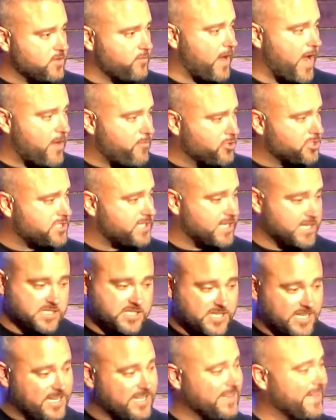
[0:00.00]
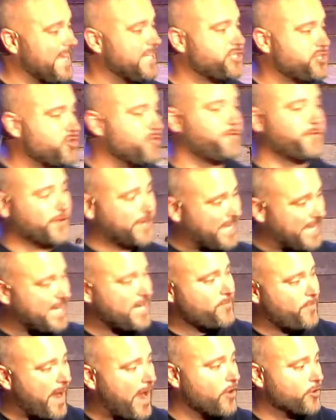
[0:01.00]
and the Bible says that unless you
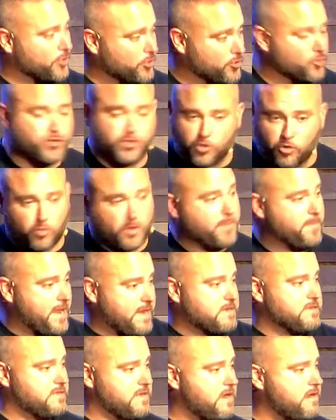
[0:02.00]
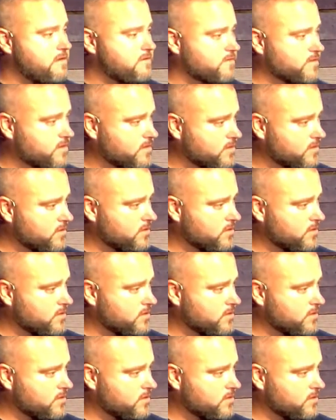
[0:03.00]
forget about you, you'll remain alone.